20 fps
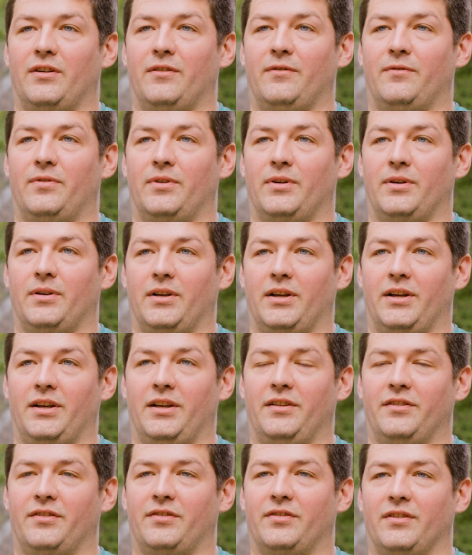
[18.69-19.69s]
of
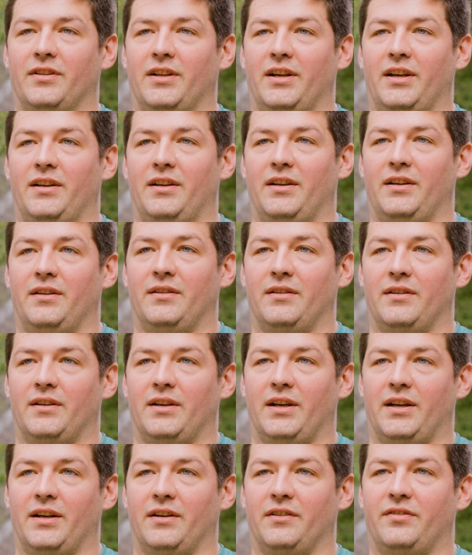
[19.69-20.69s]
insulating,
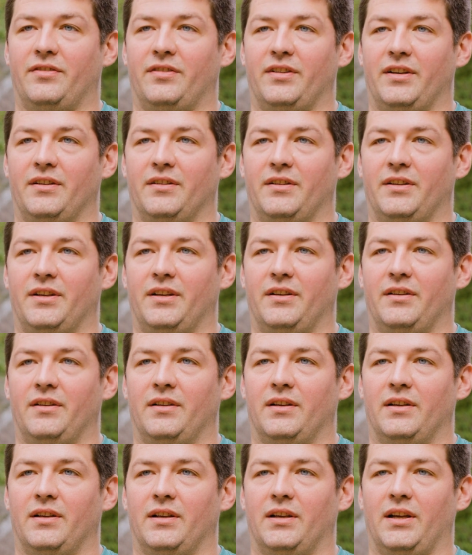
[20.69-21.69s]
air sealing,
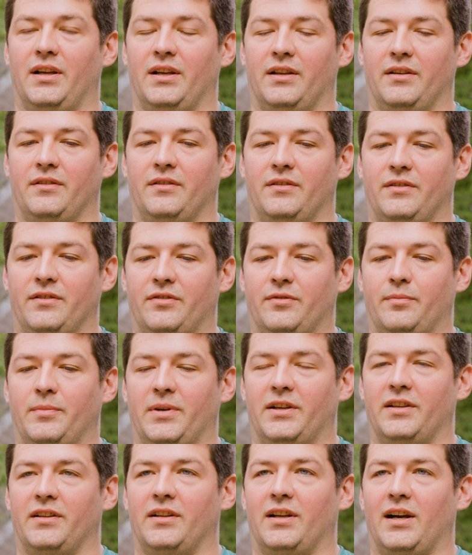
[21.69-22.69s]
and just
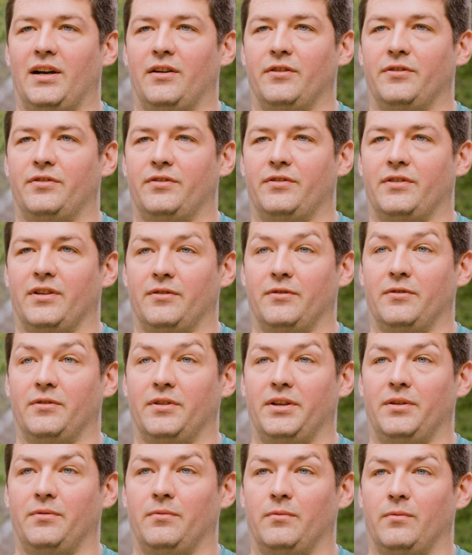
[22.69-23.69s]
making the house
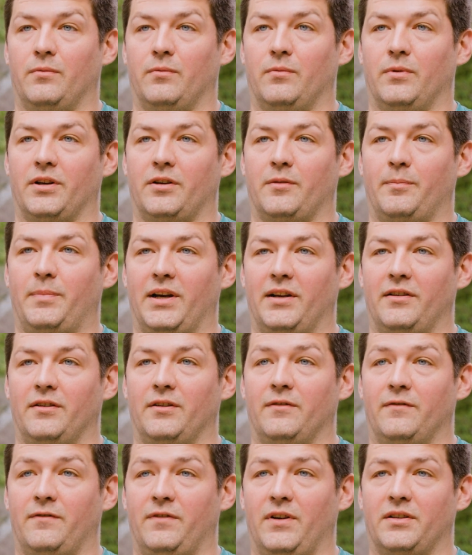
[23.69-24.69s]
generally work better
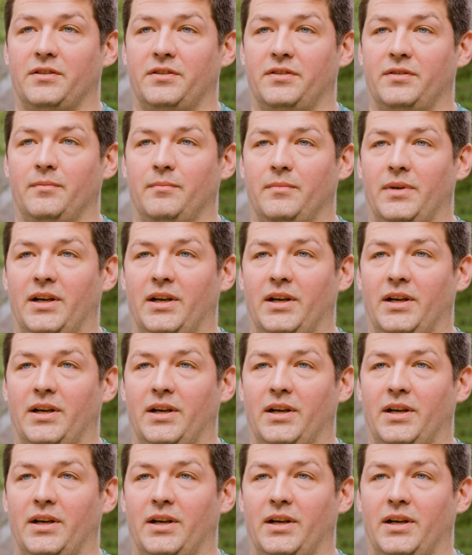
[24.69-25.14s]
and function